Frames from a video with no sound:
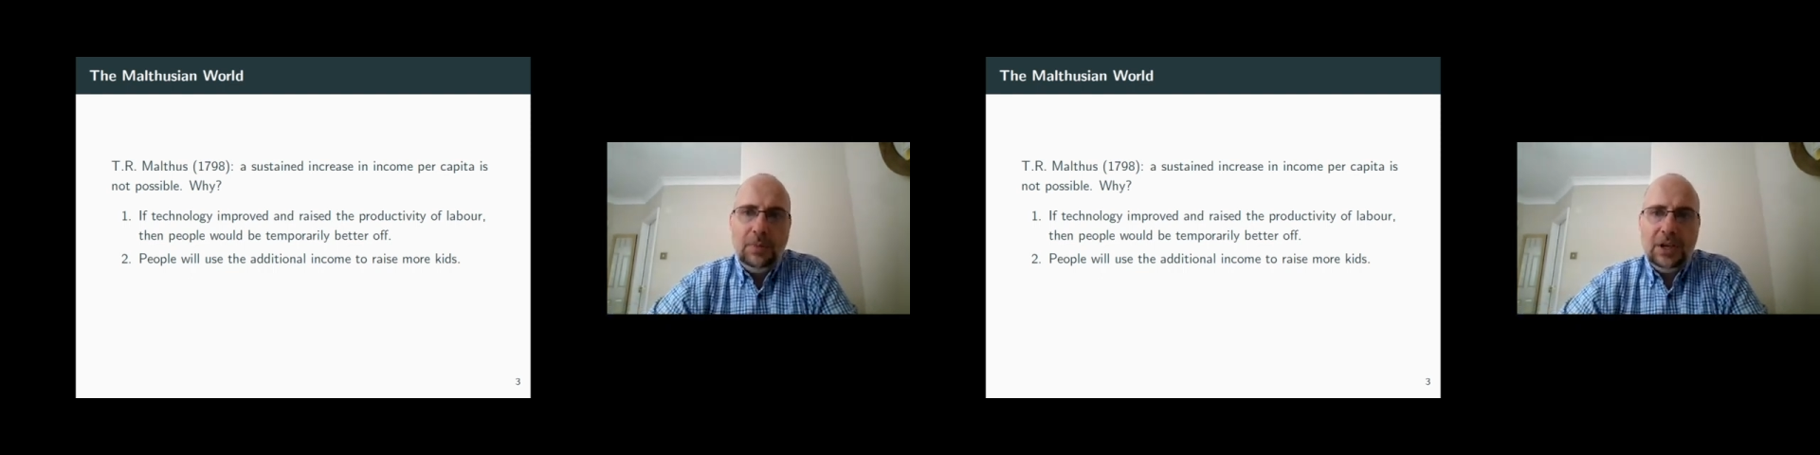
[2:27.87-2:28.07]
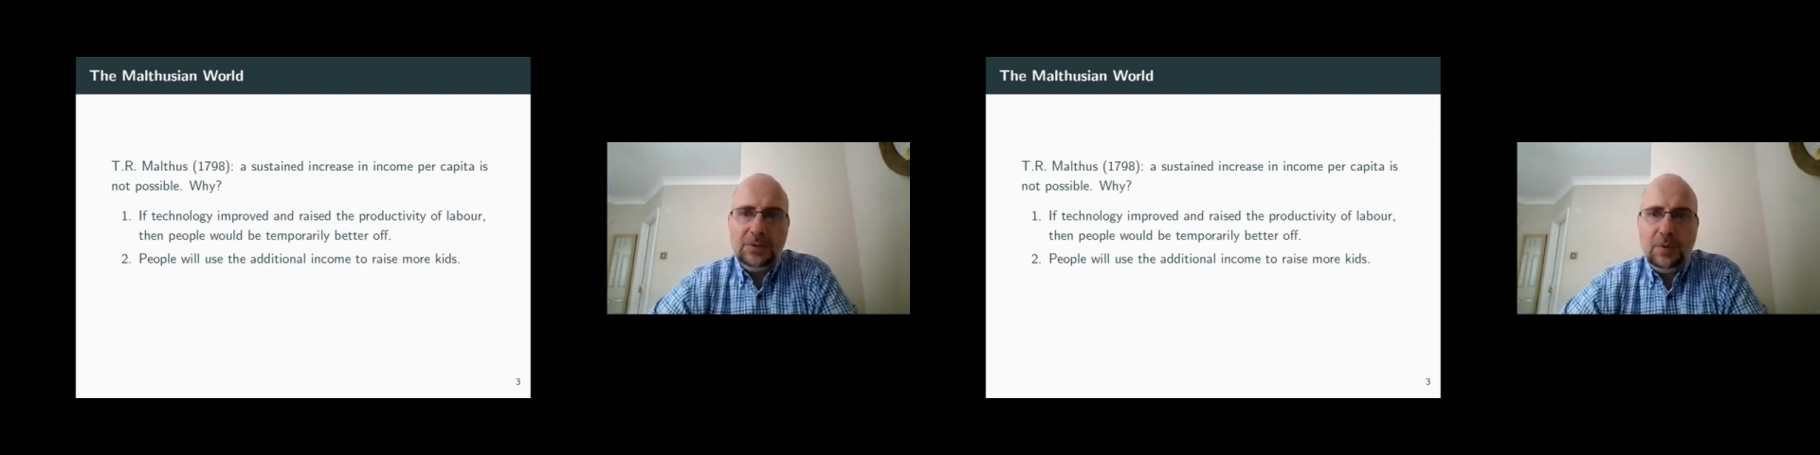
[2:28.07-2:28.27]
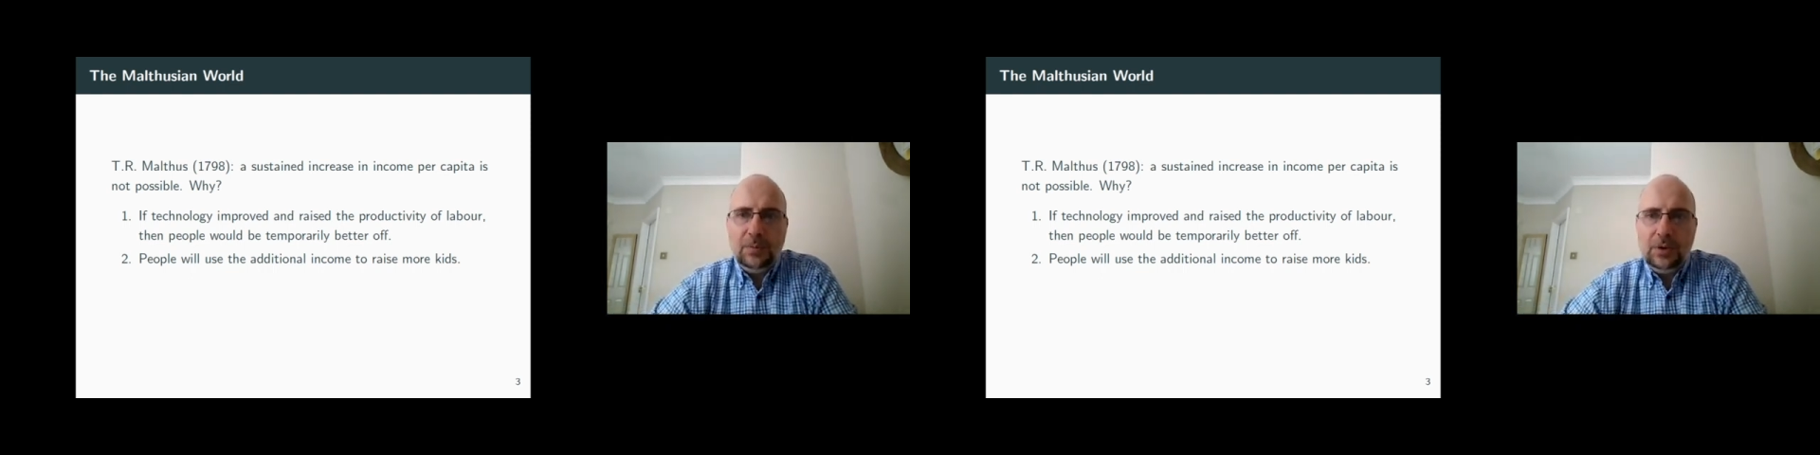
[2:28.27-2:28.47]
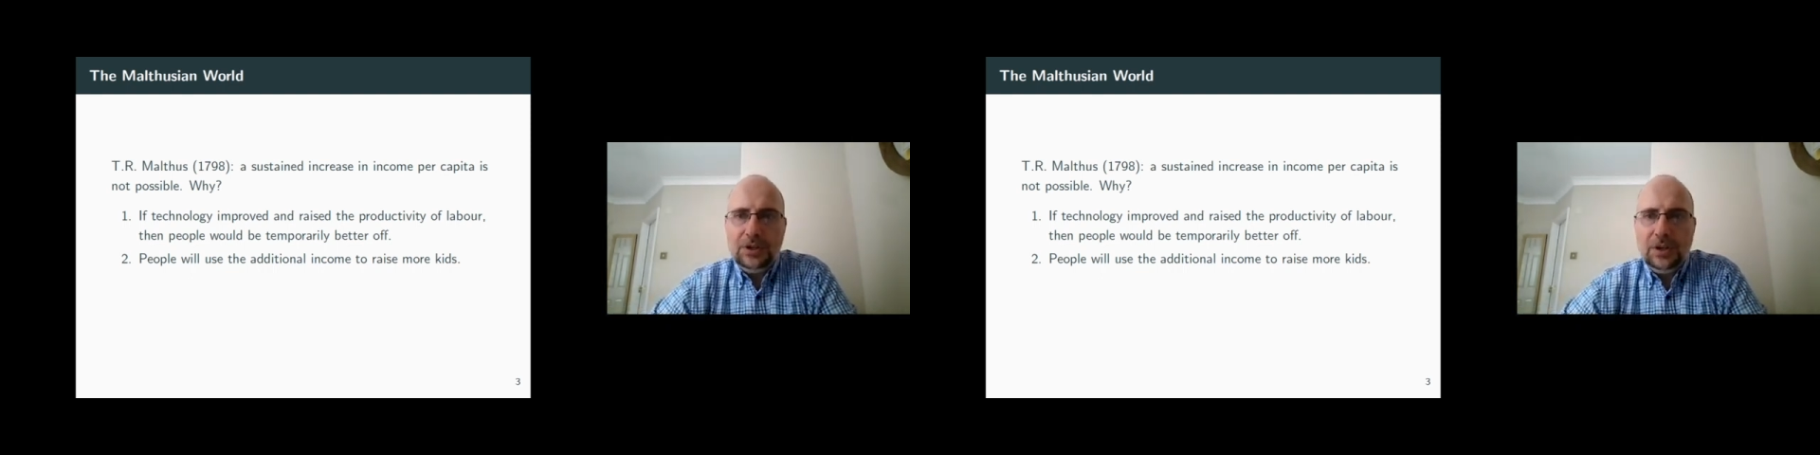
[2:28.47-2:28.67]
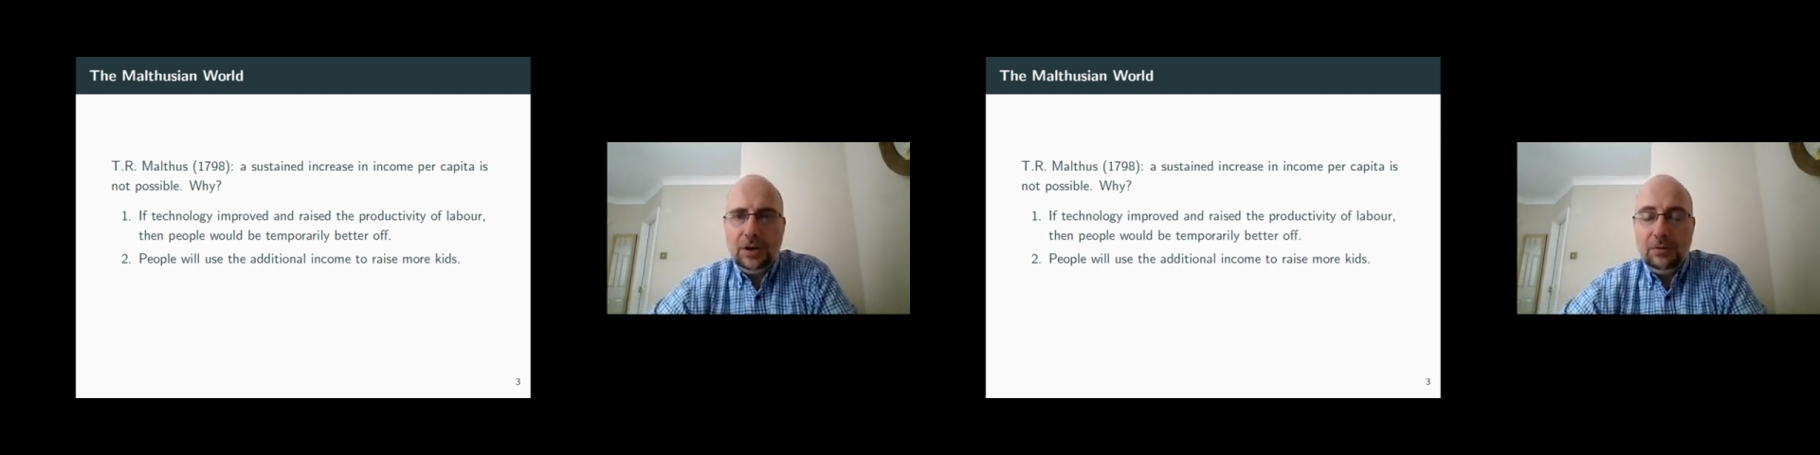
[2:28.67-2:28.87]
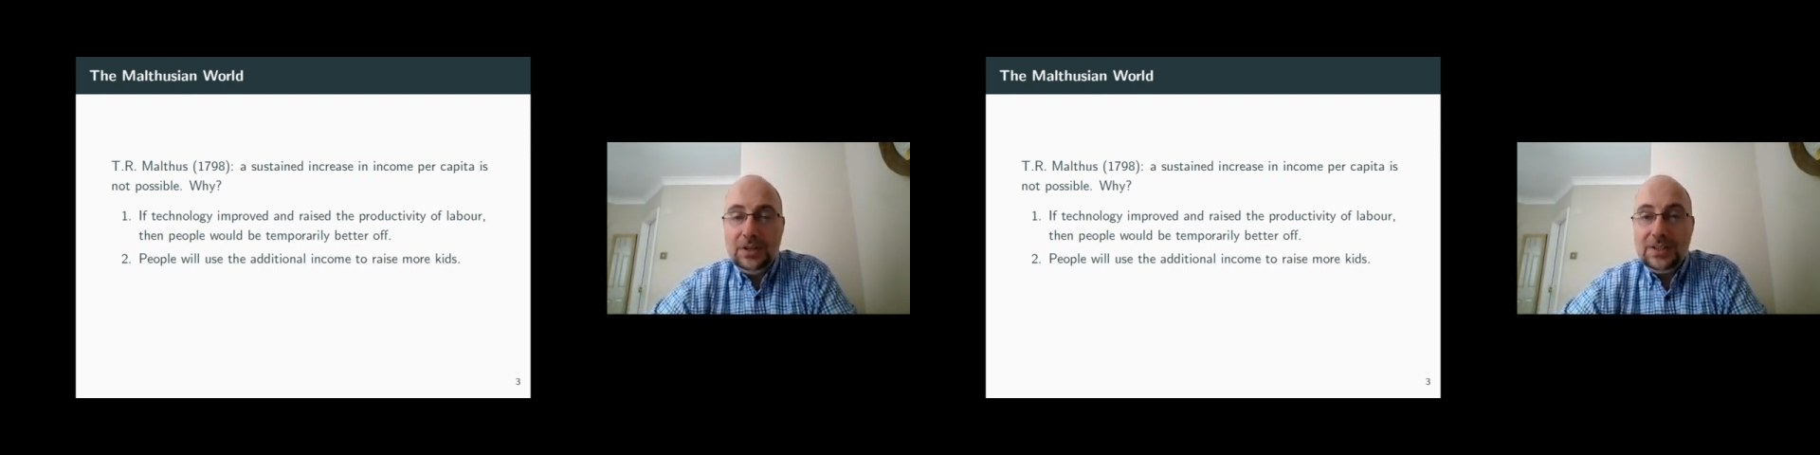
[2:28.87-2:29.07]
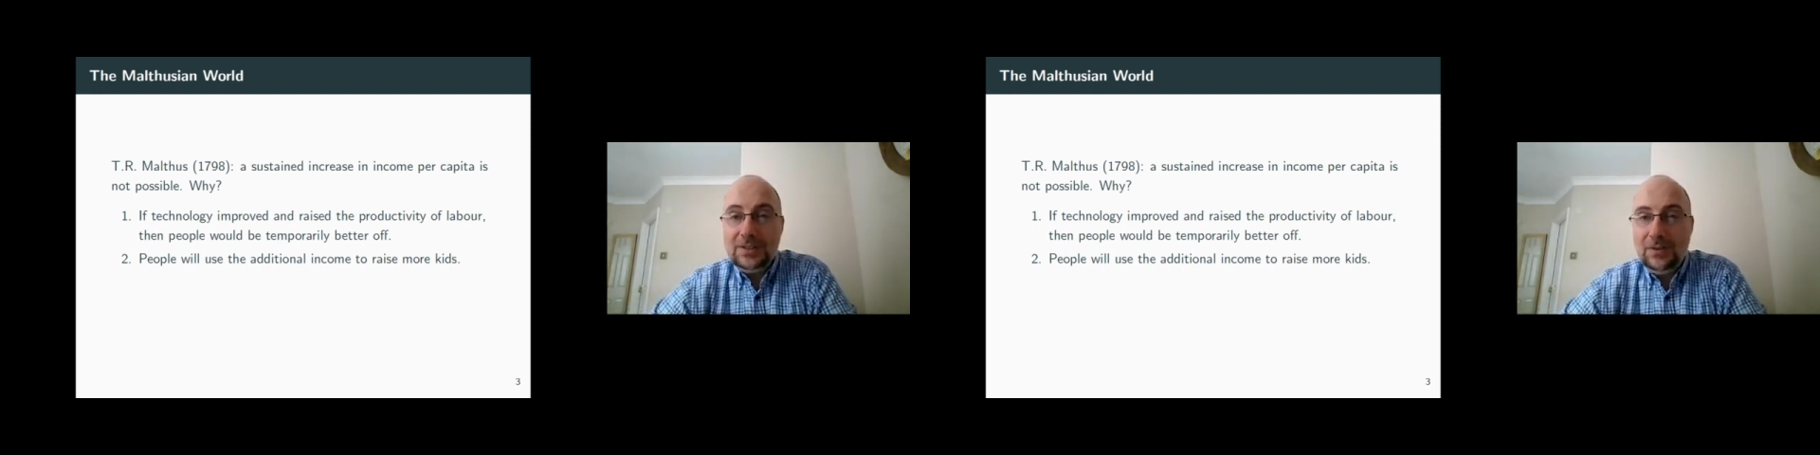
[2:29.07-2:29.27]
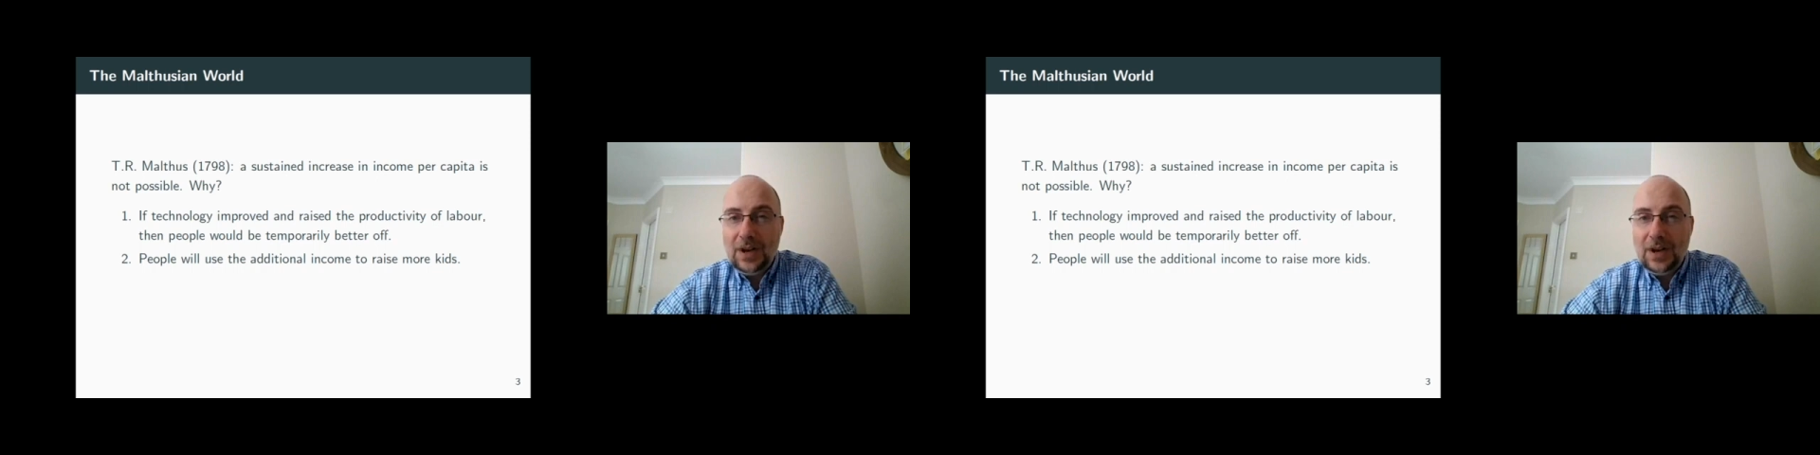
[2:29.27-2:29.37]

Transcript: because population increases